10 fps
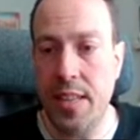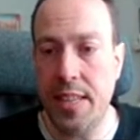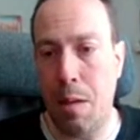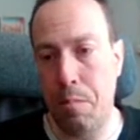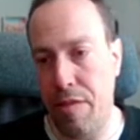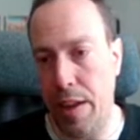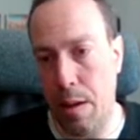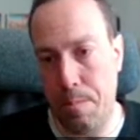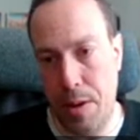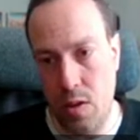
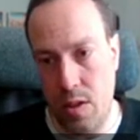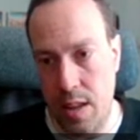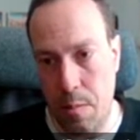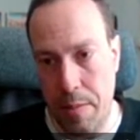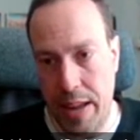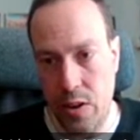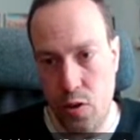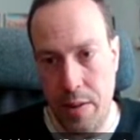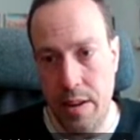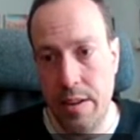something about data
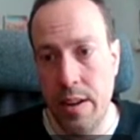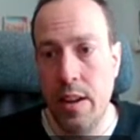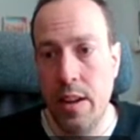management